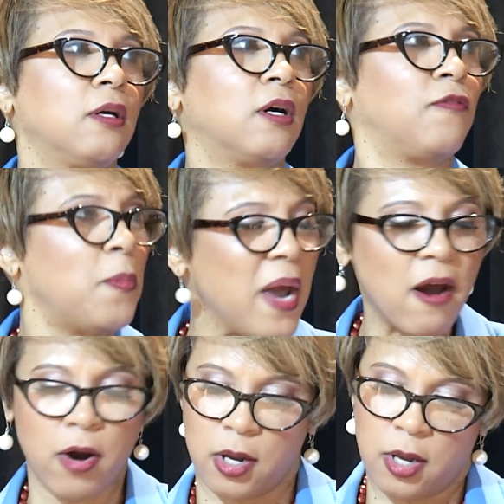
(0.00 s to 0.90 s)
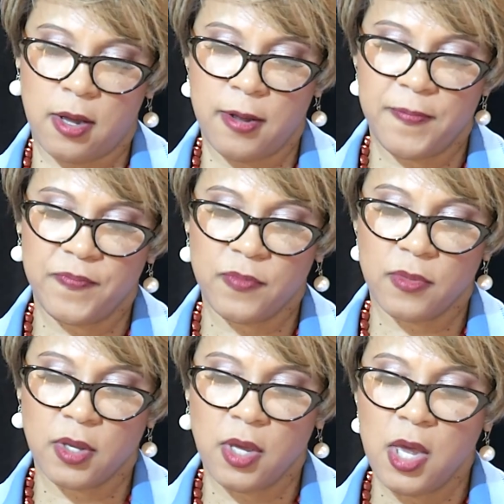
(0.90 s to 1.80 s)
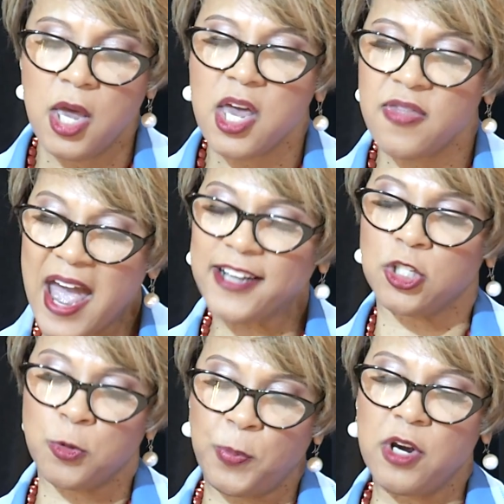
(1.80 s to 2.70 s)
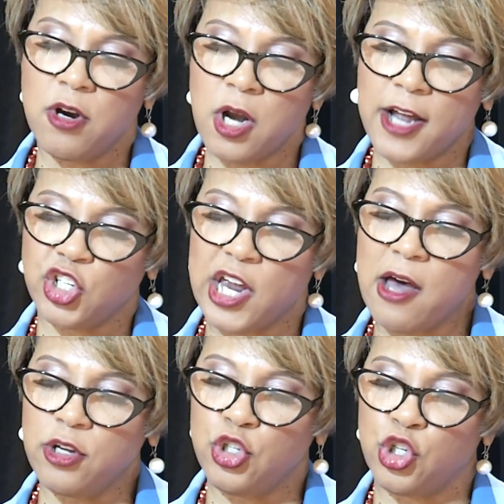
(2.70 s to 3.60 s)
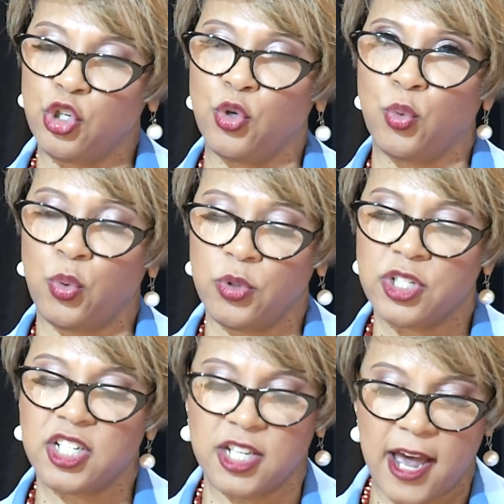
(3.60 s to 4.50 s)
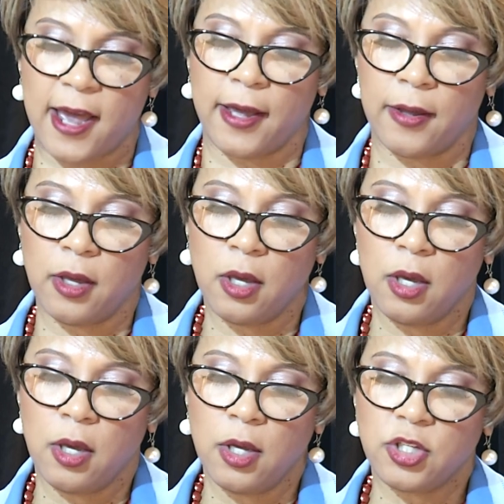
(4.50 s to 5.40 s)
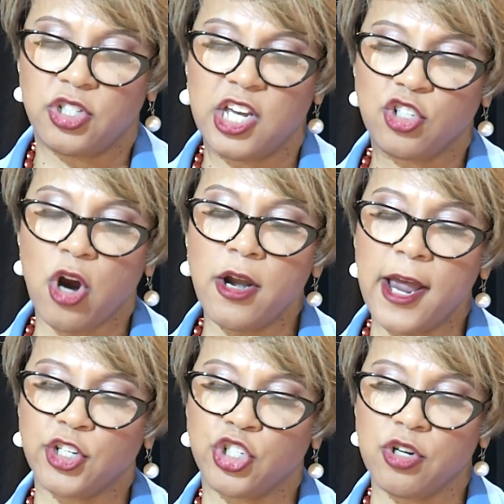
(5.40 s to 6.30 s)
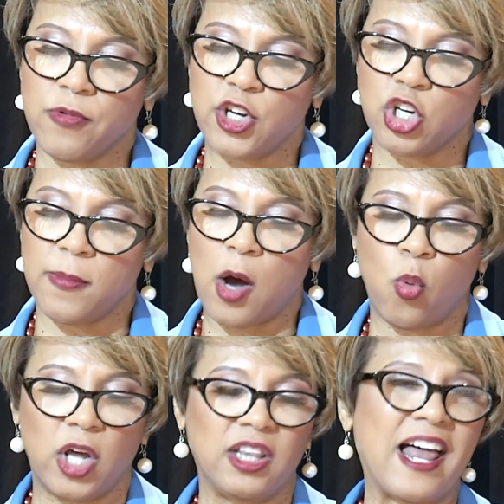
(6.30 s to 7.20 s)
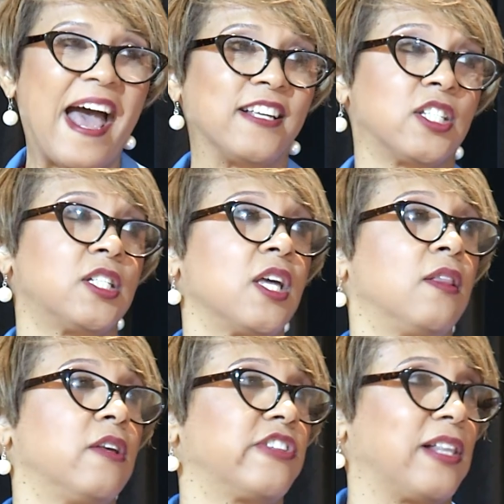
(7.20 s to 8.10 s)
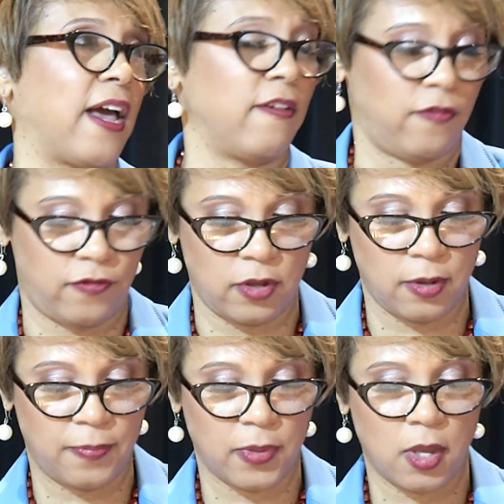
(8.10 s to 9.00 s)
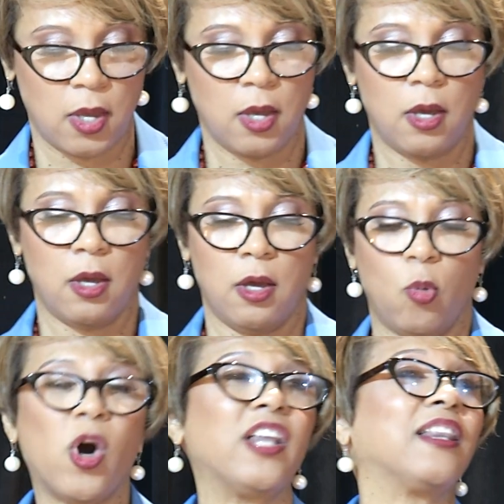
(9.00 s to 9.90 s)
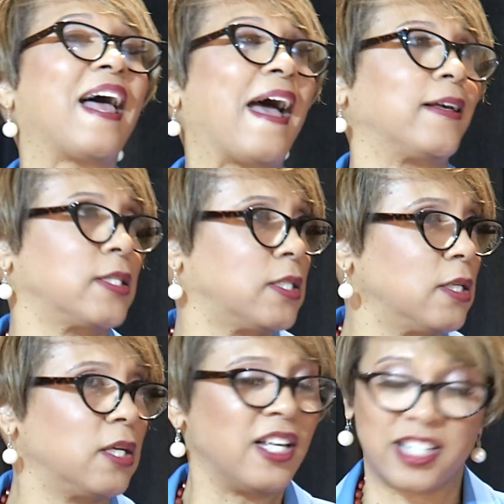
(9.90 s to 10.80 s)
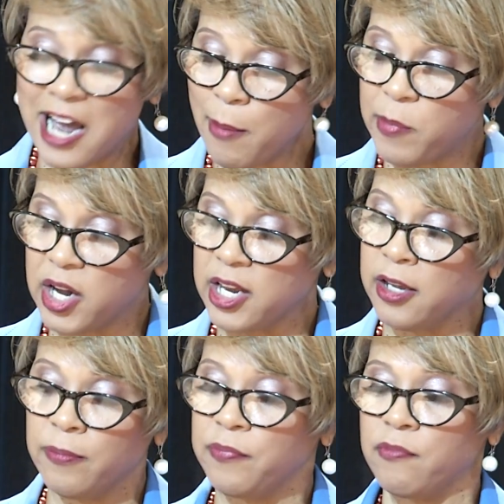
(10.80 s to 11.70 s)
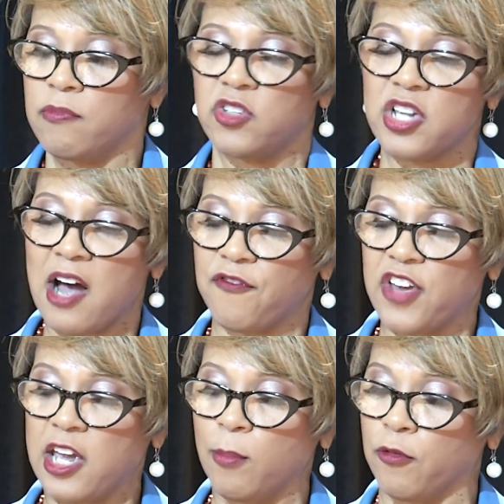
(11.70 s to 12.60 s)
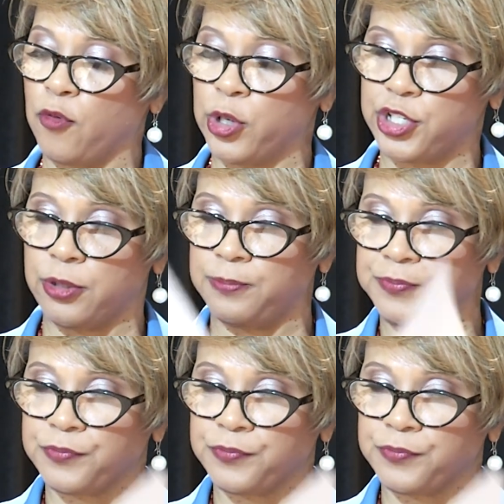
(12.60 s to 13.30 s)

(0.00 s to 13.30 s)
of America. In that spirit, I challenge you today to teach our next generation about what lasts in this life. What lasts? It's not money. It's not fame or fortune.